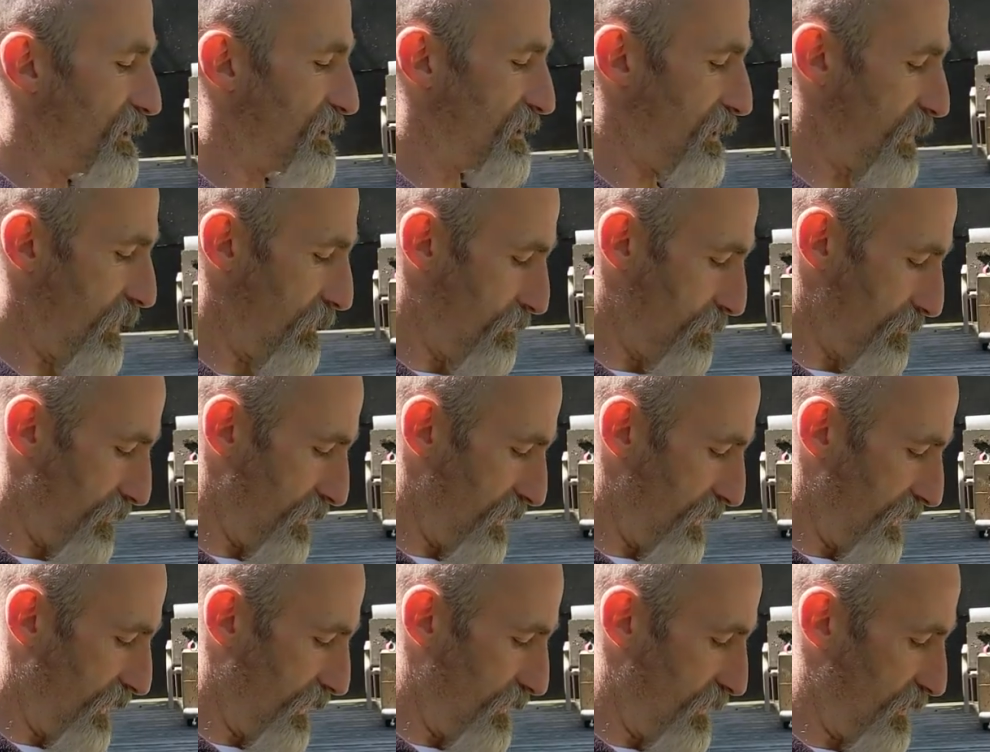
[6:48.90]
some
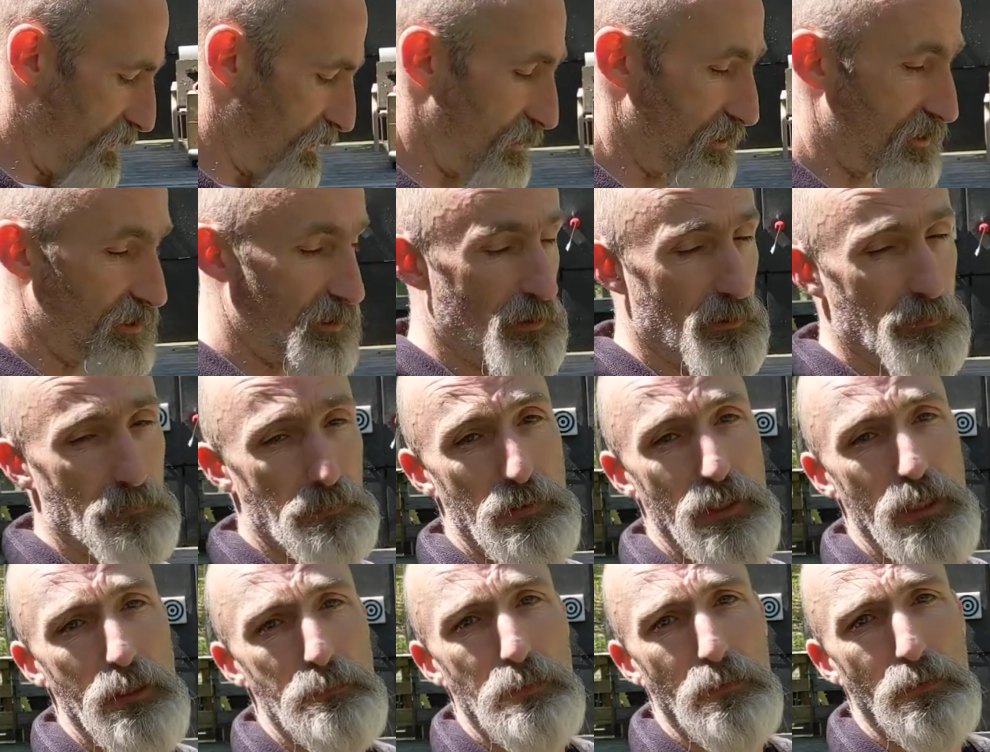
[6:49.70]
things to certain
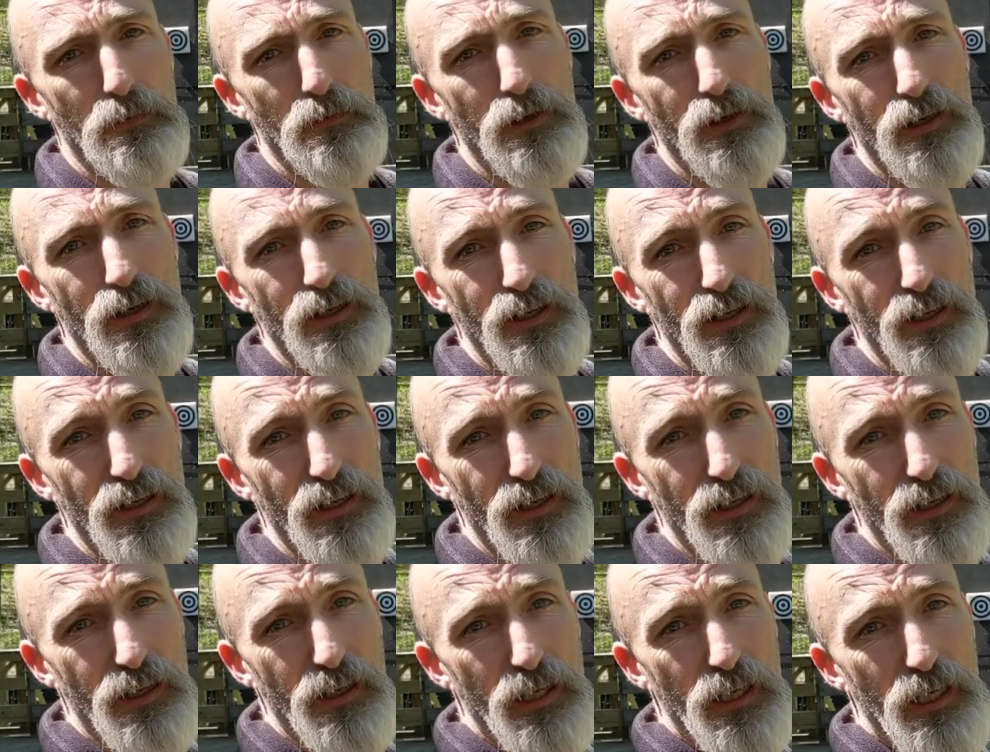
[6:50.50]
people.
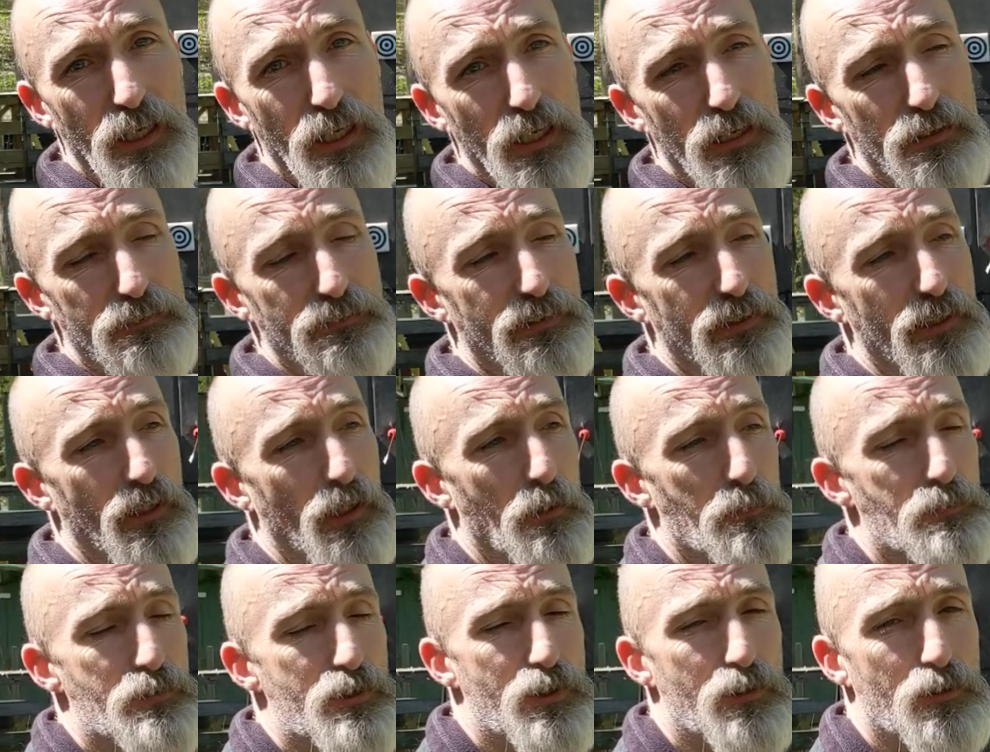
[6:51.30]
If it
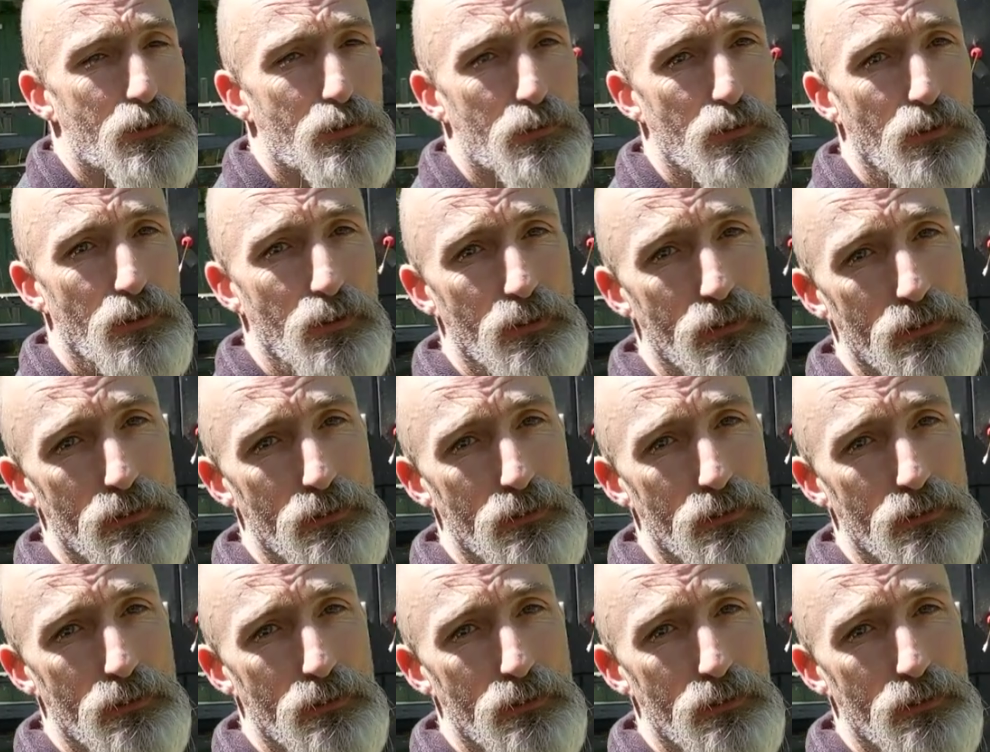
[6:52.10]
helps you,